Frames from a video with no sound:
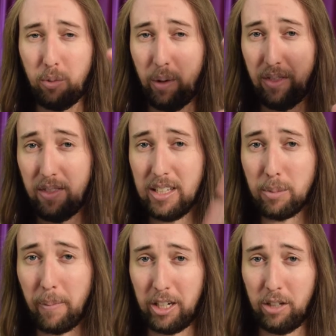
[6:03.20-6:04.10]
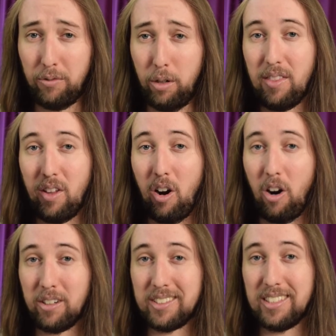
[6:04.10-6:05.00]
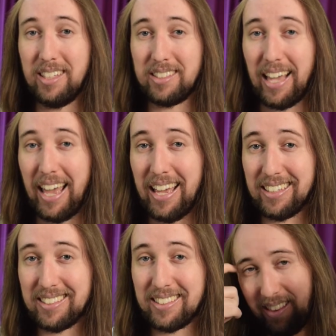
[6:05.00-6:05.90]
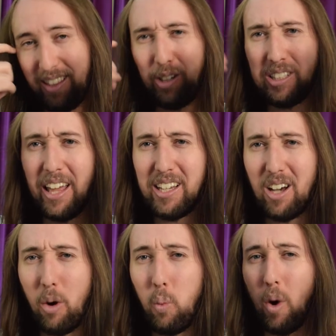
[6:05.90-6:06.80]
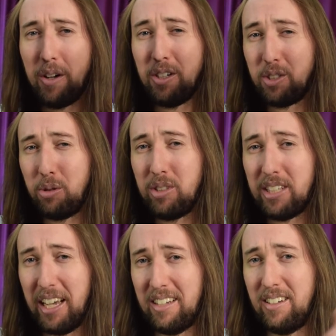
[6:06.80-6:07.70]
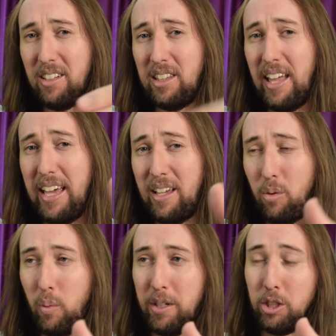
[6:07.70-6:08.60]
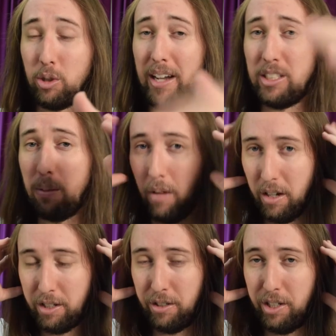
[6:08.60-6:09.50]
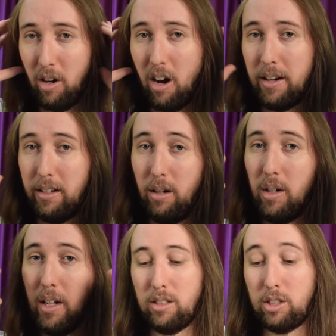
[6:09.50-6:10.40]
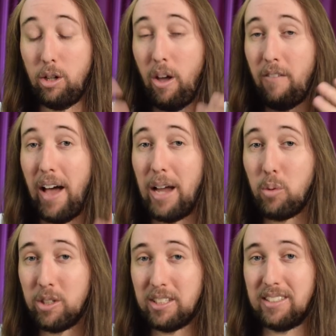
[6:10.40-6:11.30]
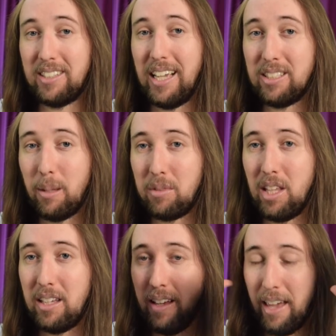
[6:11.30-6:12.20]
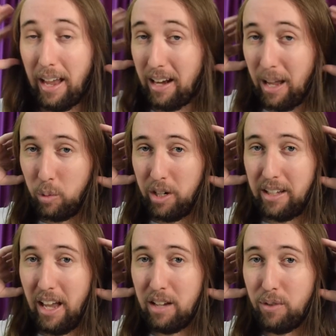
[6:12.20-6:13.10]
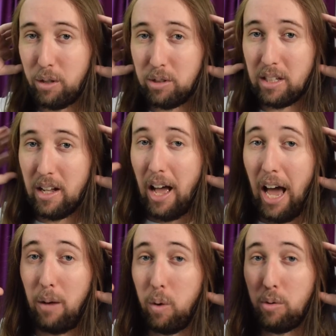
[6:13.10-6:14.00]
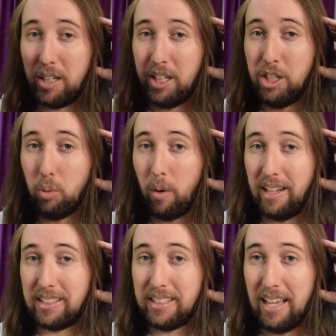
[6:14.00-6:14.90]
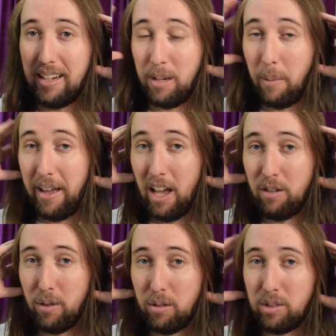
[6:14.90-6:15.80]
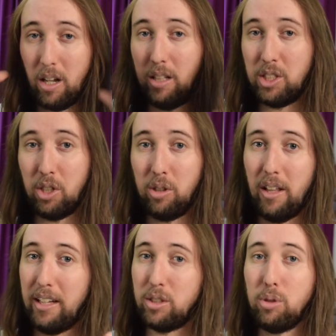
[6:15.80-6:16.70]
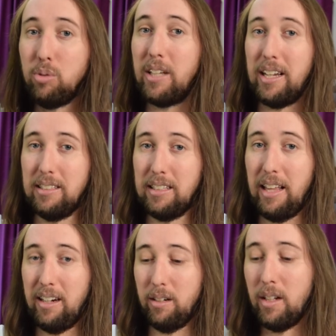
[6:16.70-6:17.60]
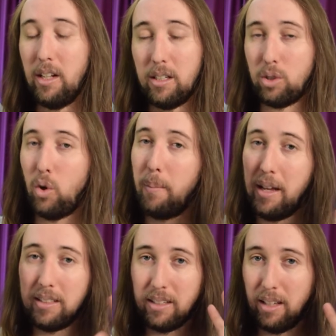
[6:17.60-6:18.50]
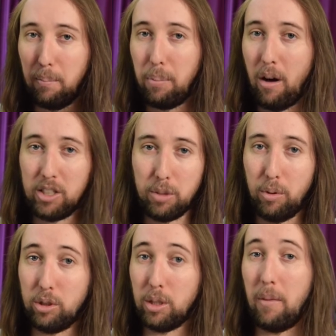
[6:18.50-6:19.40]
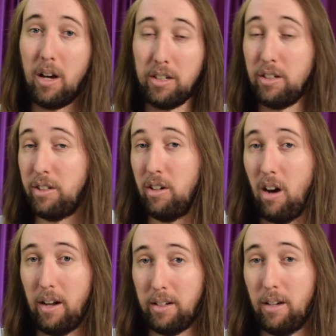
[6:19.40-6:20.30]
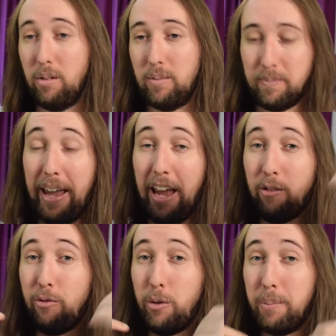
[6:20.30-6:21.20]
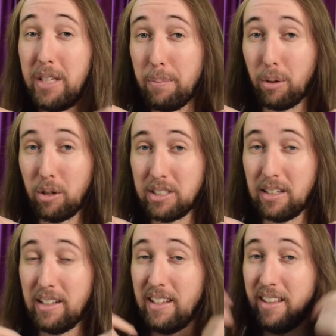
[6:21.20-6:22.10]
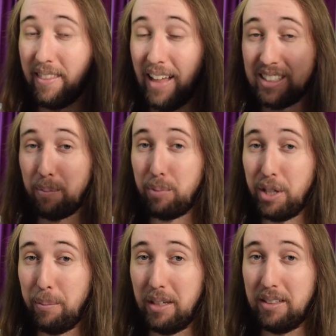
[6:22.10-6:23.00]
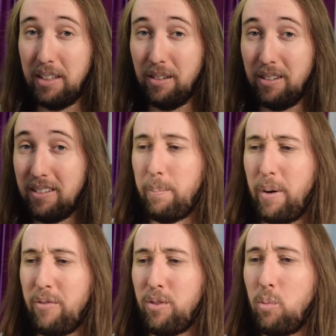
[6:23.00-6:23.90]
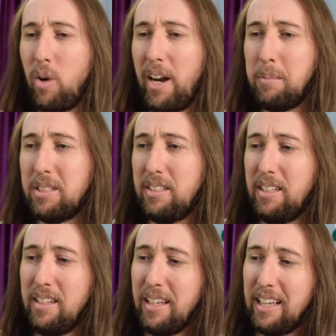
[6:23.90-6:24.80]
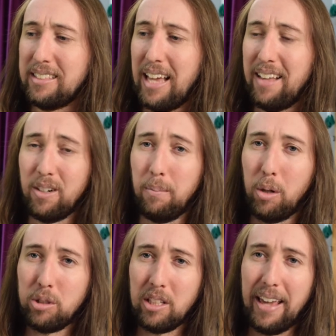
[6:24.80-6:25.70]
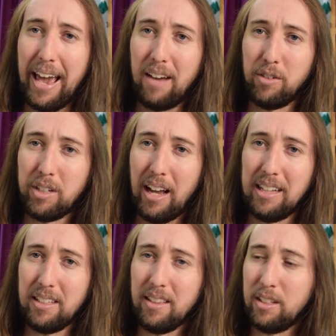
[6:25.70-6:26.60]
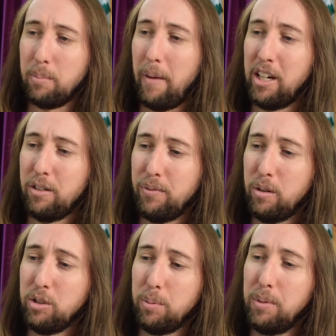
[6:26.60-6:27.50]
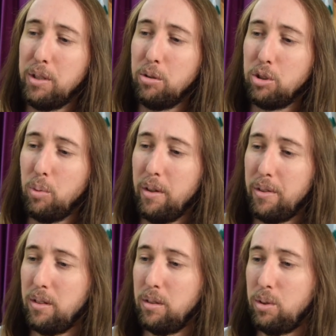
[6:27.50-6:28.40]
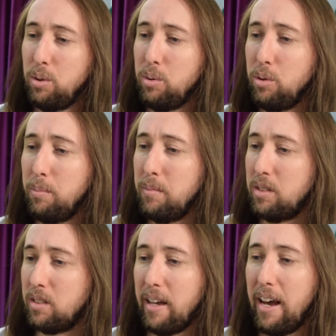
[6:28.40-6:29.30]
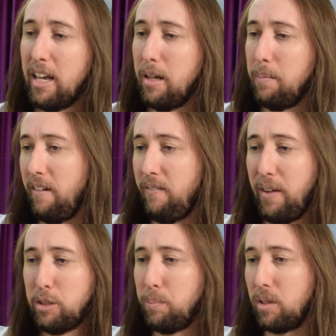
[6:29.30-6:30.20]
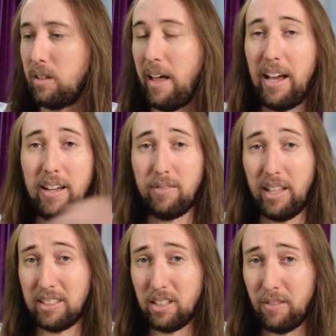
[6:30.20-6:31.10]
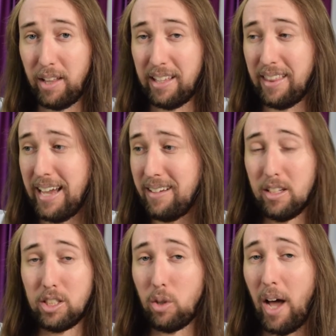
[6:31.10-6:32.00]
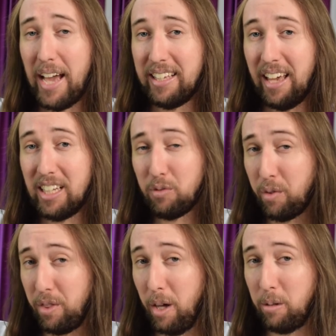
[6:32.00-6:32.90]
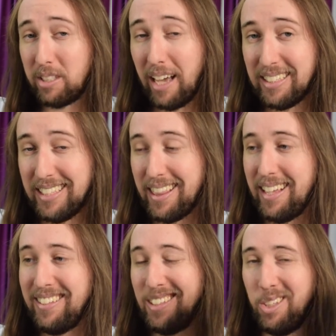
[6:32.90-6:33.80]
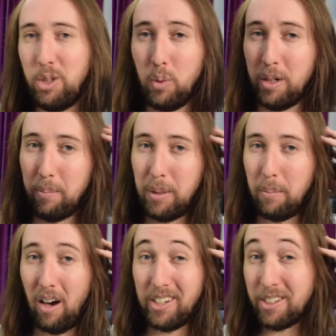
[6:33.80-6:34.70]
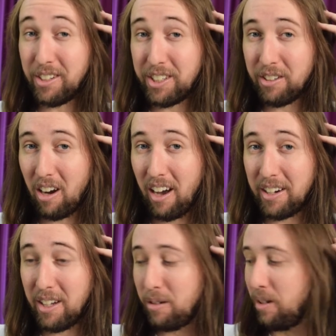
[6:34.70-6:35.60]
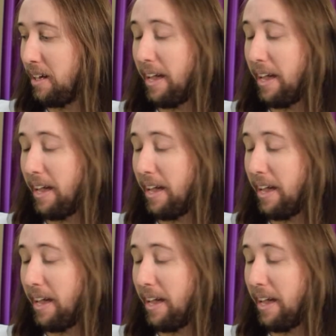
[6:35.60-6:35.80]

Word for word: with this microphone, the Arctis X, there's like a one or two second delay when you're trying to monitor your audio. So if I were to say something and I'm wearing headphones, I won't hear what I said in my headphones until like two seconds later. So it makes it impossible to monitor your audio. And for me personally, that's a pretty big deal. But from what I'm seeing is that they're mostly advertising this microphone to be used with Zoom, Skype, Facebook Live, like stuff like that. So I guess for those kinds of things, you wouldn't be monitoring your audio.